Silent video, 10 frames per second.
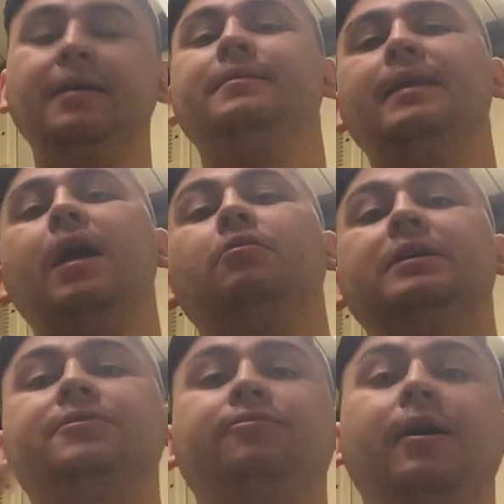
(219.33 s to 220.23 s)
Now
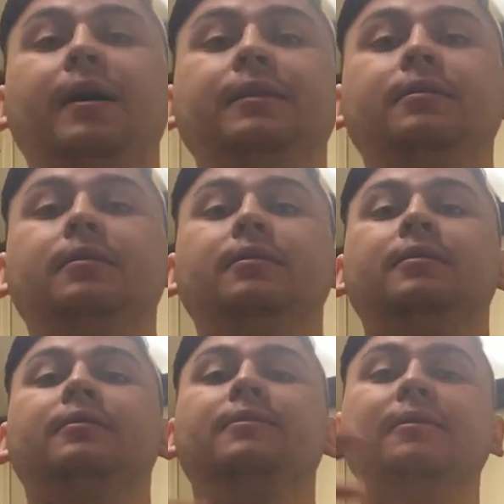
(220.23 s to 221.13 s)
let's find
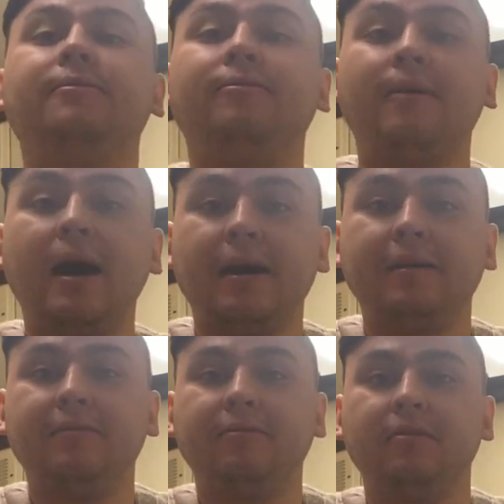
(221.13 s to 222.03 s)
the
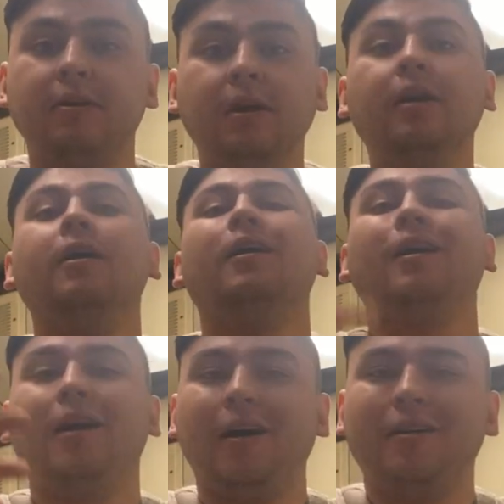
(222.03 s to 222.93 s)
5
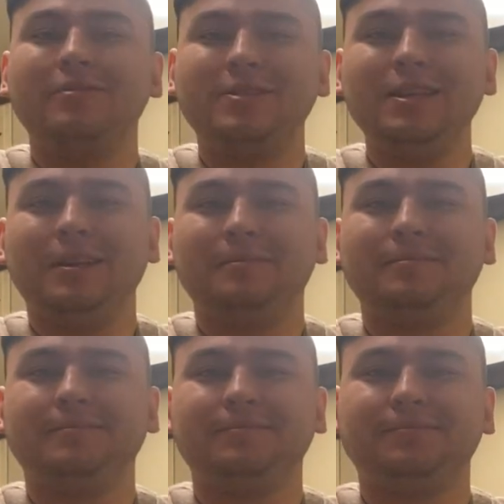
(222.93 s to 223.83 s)
of C.
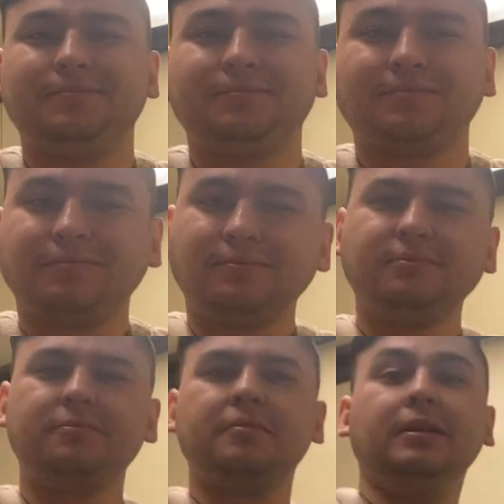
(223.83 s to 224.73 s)

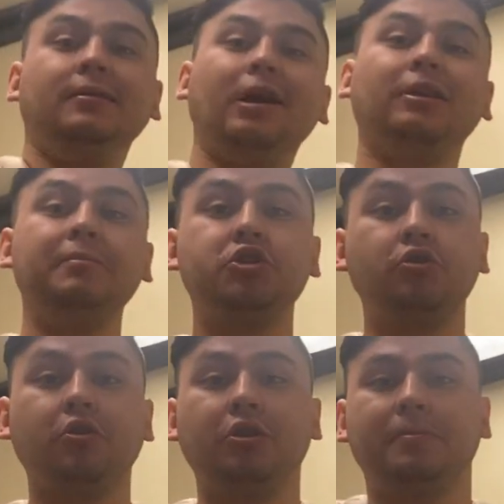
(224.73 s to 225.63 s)
Now let me show
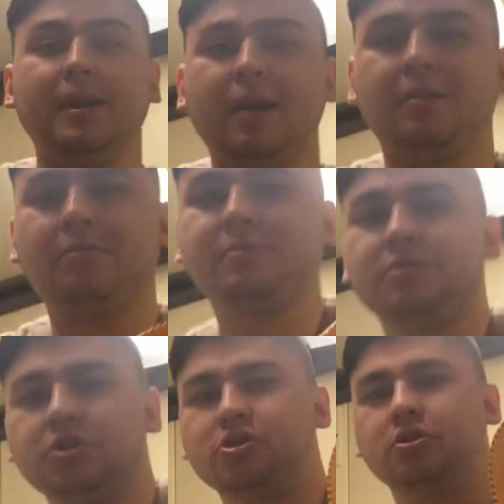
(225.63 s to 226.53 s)
you on the piano,
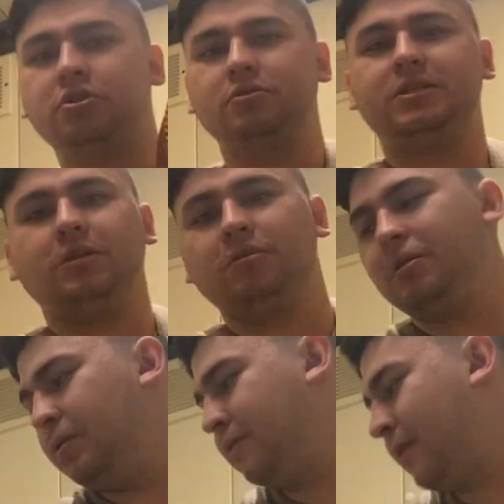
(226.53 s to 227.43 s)
just so you can see it really,
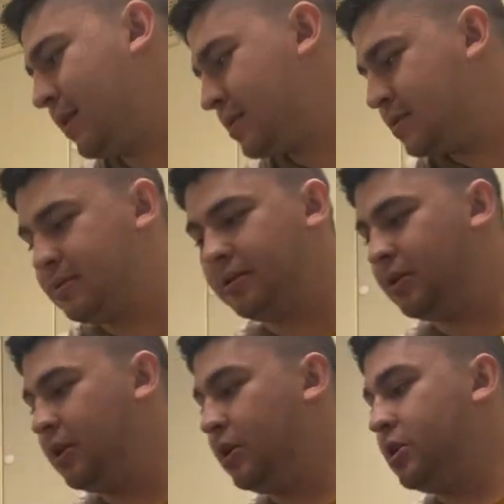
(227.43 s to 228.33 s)
really fast.
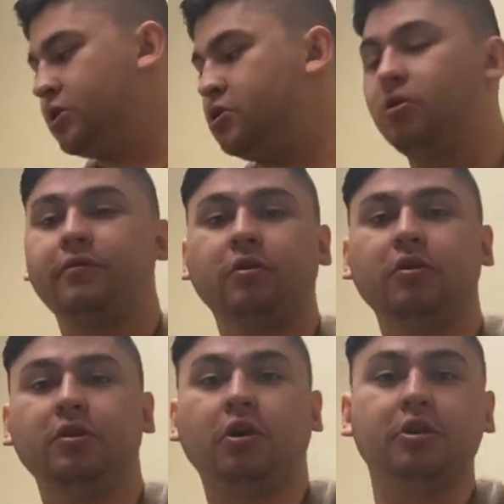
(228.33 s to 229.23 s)
So if we
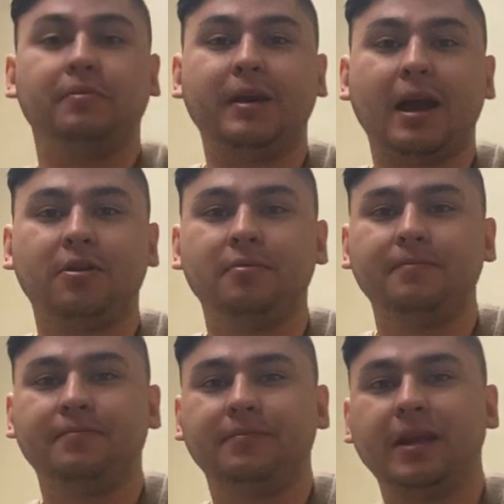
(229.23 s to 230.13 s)
were on the piano,
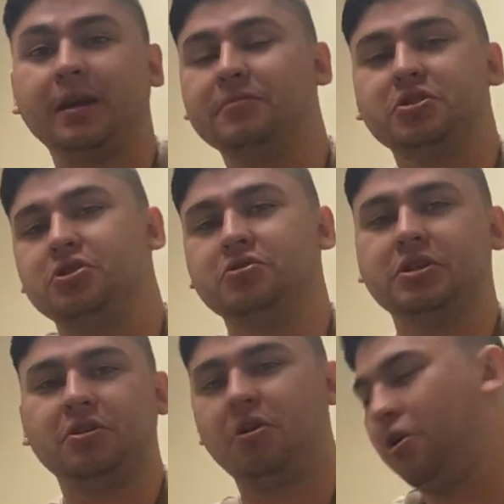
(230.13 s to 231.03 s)
and I'm just
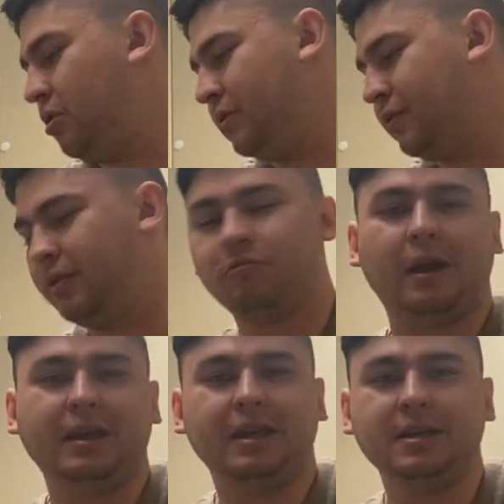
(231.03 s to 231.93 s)
using all of the
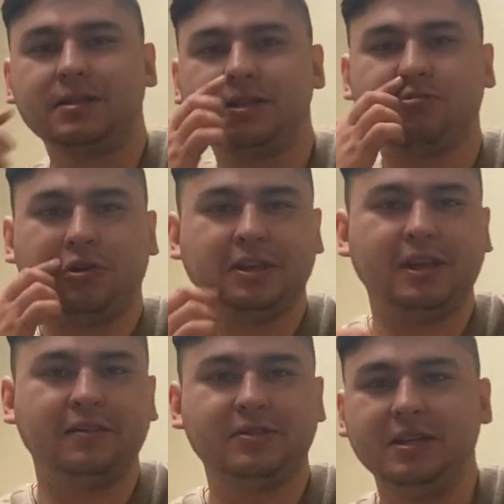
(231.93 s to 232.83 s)
white keys because we're in the
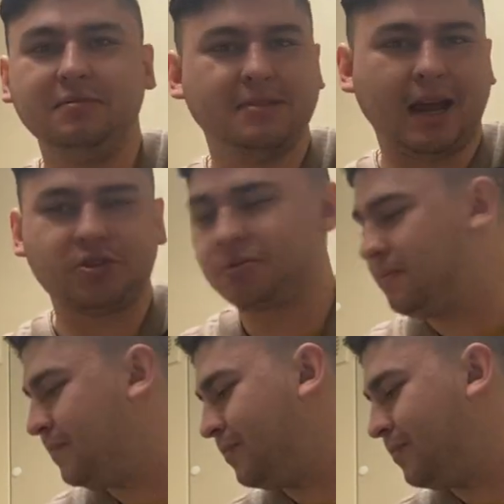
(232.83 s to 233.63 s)
key of C, natural.